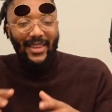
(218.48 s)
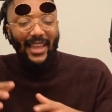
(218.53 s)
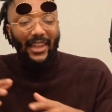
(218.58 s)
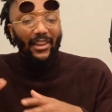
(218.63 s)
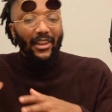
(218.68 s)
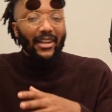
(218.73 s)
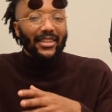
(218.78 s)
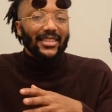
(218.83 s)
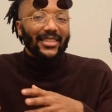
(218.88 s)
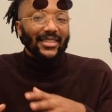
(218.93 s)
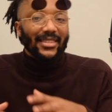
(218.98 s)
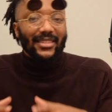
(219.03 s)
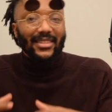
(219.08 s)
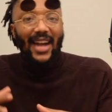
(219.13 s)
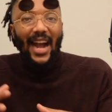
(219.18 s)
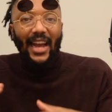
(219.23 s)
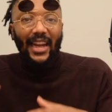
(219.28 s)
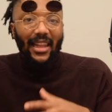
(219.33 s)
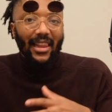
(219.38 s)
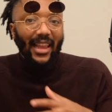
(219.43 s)
looks
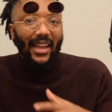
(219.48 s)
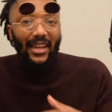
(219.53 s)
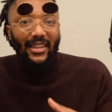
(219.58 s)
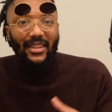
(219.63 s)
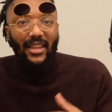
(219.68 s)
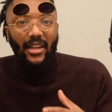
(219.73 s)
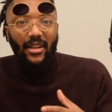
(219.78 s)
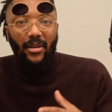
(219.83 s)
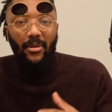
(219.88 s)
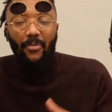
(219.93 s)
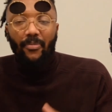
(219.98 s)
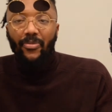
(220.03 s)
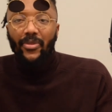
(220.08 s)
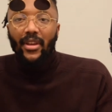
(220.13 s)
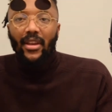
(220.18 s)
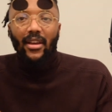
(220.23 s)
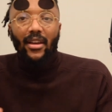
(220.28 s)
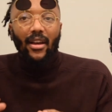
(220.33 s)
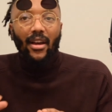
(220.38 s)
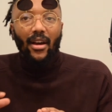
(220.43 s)
kind of like a denim.
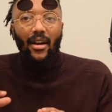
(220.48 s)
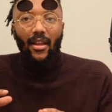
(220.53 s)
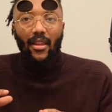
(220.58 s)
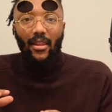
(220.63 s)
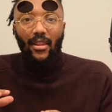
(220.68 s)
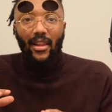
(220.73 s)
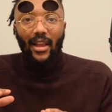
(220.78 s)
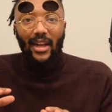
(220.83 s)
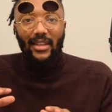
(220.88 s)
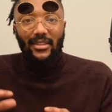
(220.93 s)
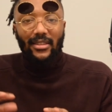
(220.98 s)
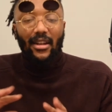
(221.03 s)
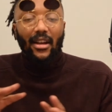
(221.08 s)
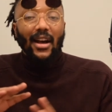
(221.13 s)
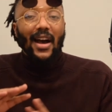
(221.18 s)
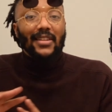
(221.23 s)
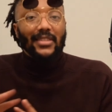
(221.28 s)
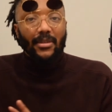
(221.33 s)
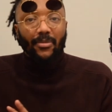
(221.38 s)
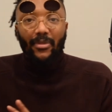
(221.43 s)
Like I said,
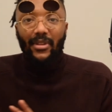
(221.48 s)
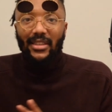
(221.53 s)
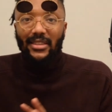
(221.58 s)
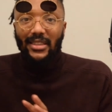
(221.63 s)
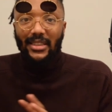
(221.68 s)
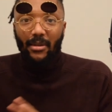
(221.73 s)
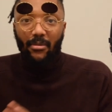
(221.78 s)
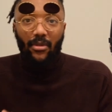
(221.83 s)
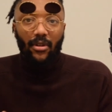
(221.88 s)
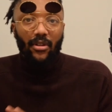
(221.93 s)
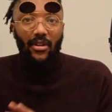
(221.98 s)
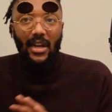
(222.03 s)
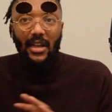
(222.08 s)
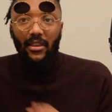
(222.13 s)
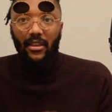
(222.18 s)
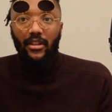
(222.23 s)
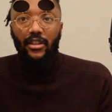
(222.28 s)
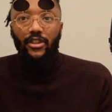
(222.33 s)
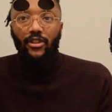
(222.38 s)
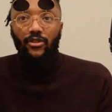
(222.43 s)
I'll have something similar in the